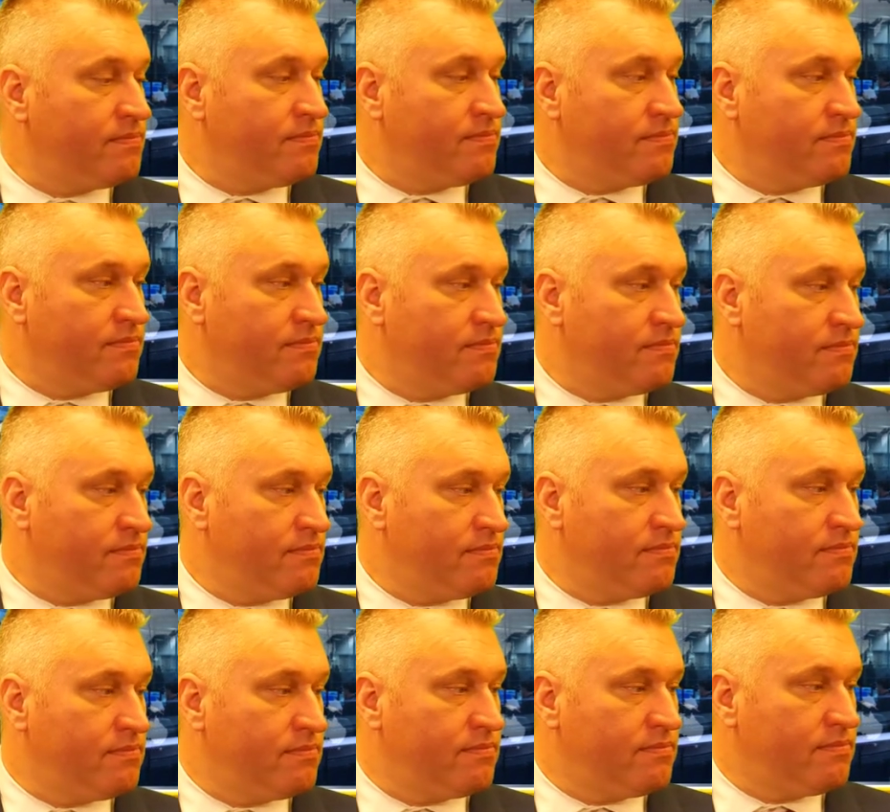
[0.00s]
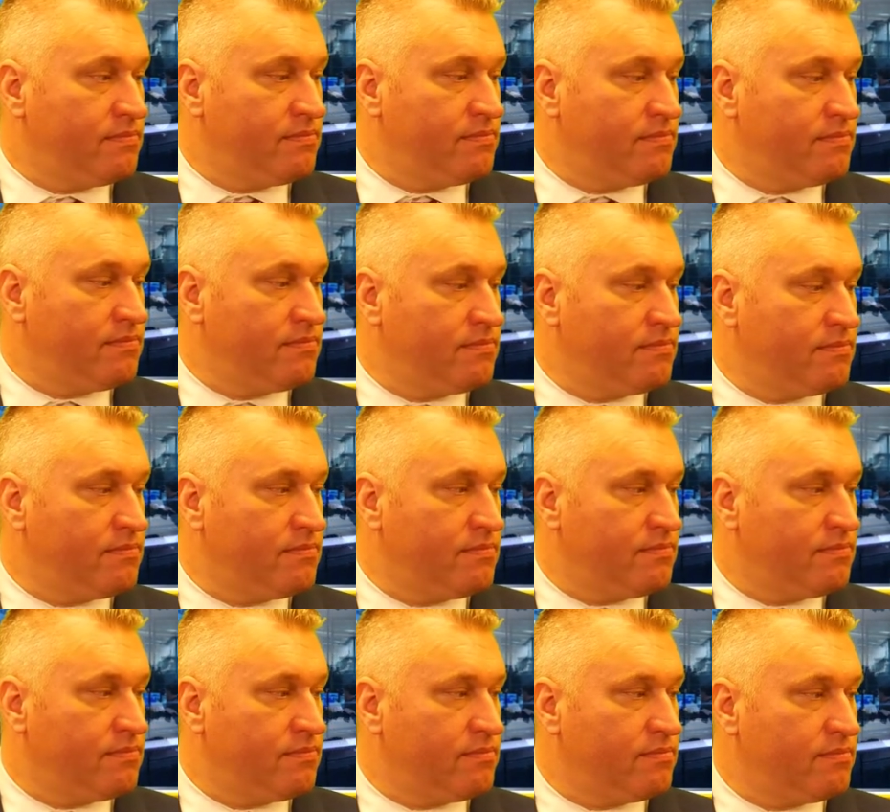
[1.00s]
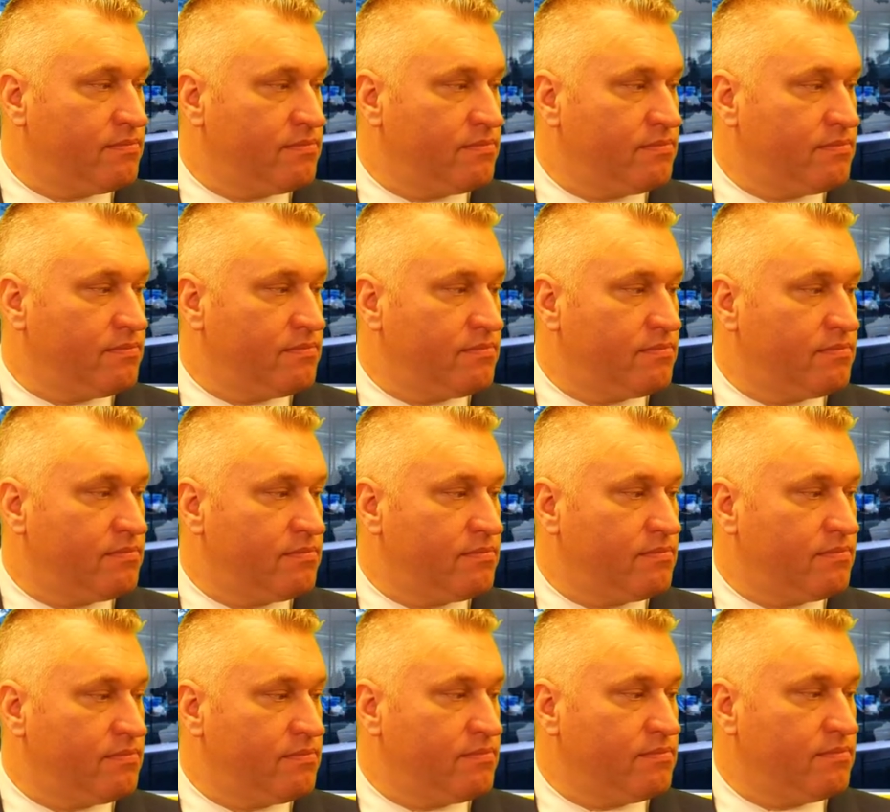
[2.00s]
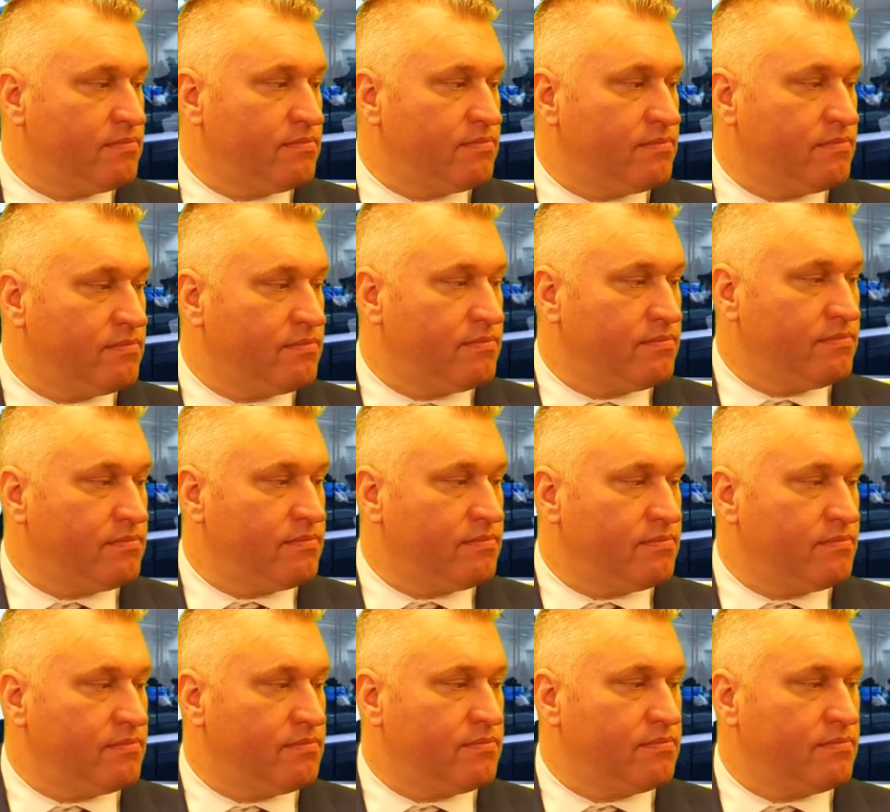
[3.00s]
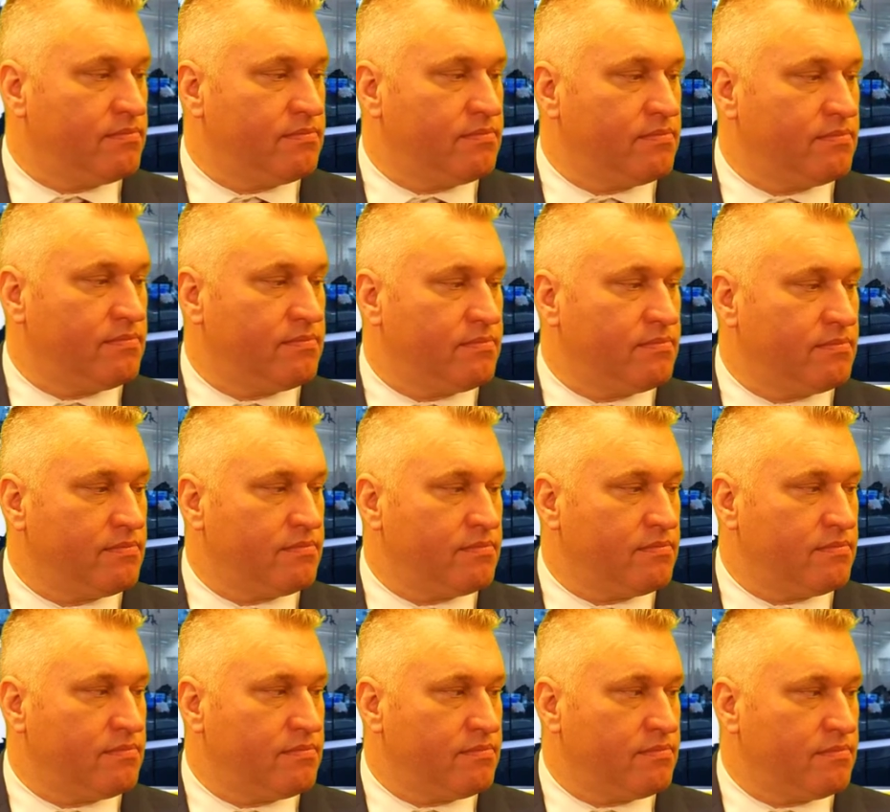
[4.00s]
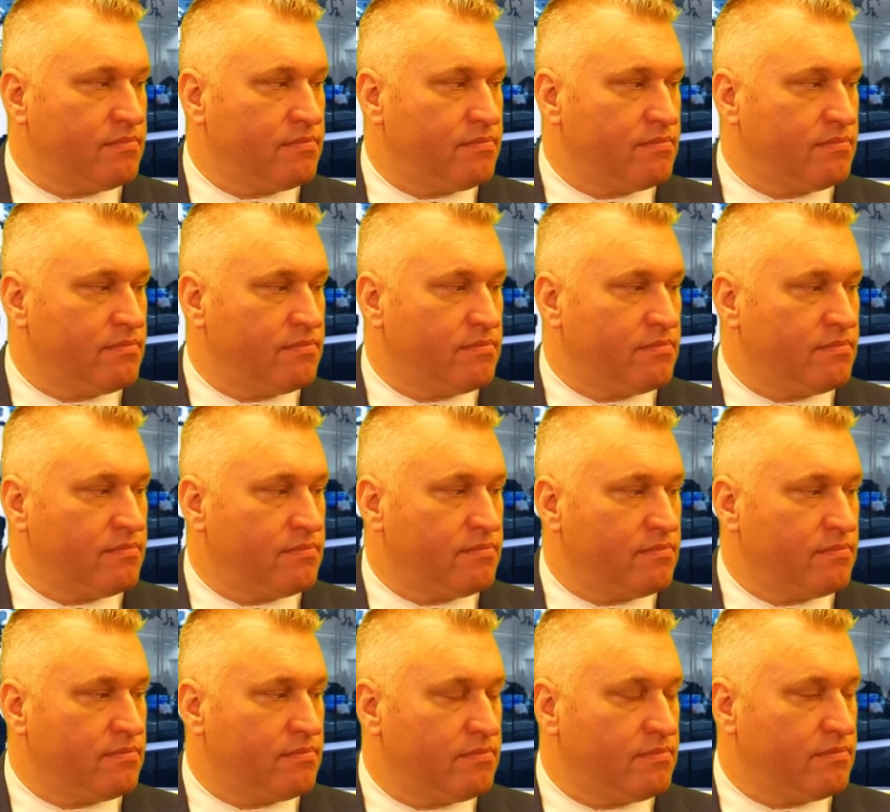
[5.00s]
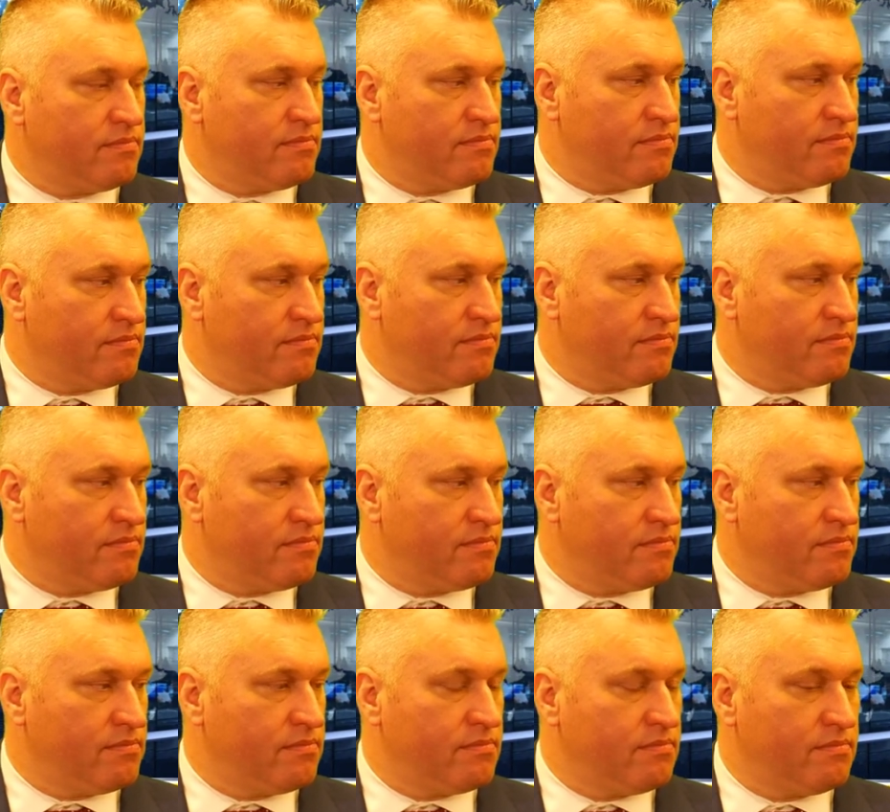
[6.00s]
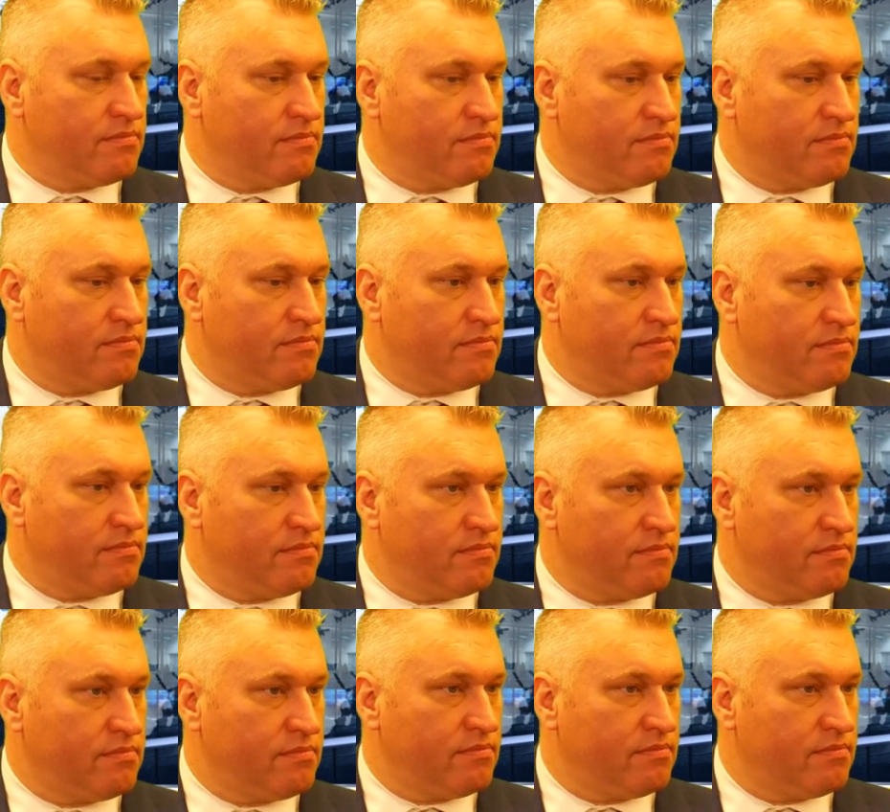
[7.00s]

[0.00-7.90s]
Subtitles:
No words are spoken by the person on screen.